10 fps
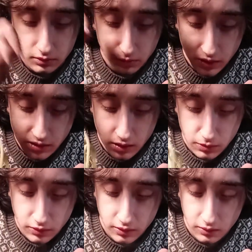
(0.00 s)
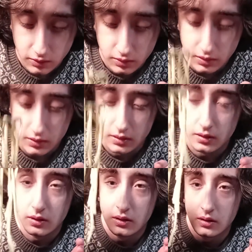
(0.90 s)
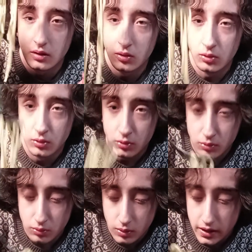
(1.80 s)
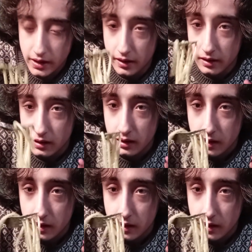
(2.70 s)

mix it up a little. Oh yeah.